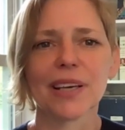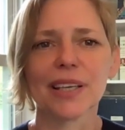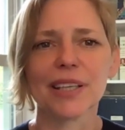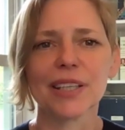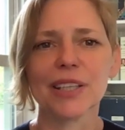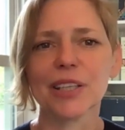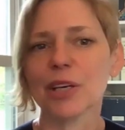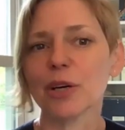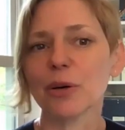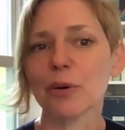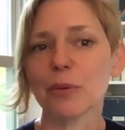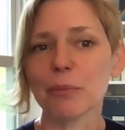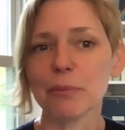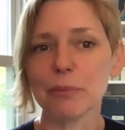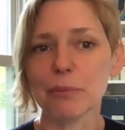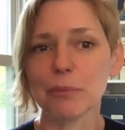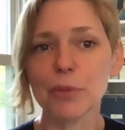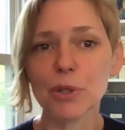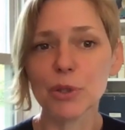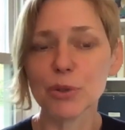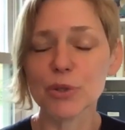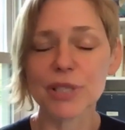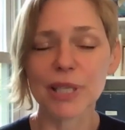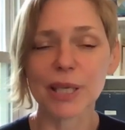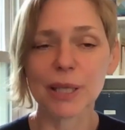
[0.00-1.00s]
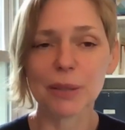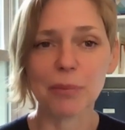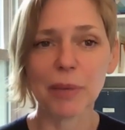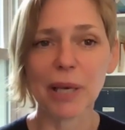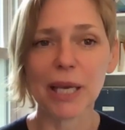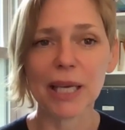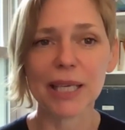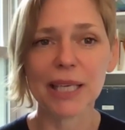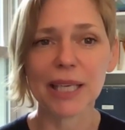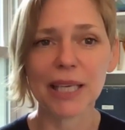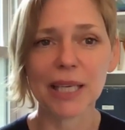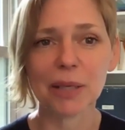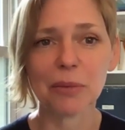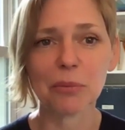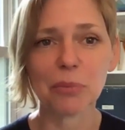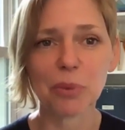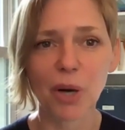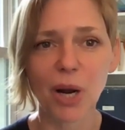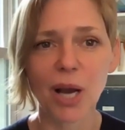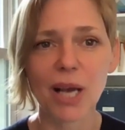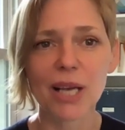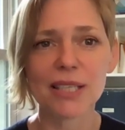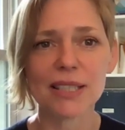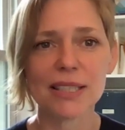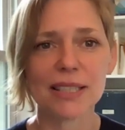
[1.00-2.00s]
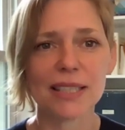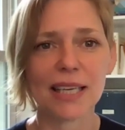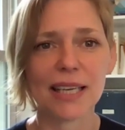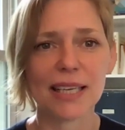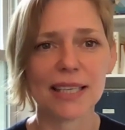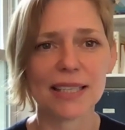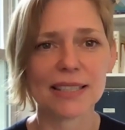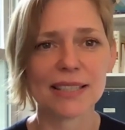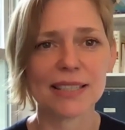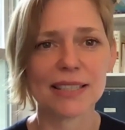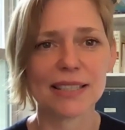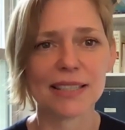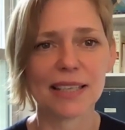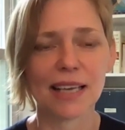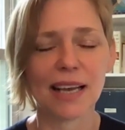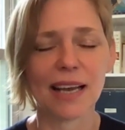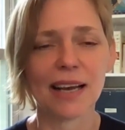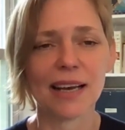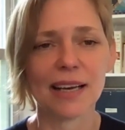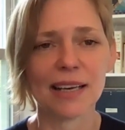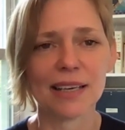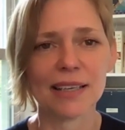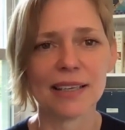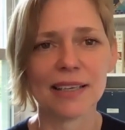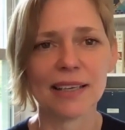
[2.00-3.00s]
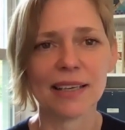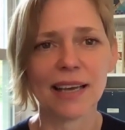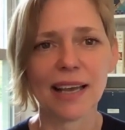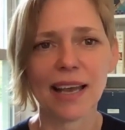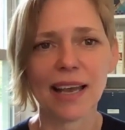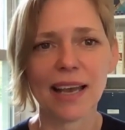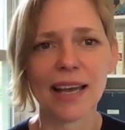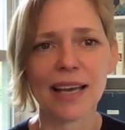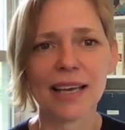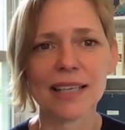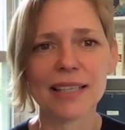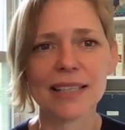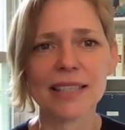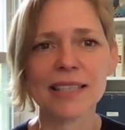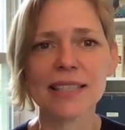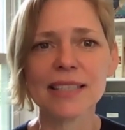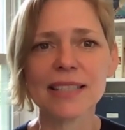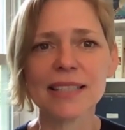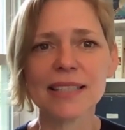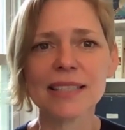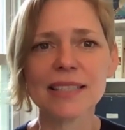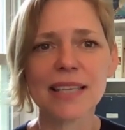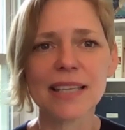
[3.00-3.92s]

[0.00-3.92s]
you know music making process uh, and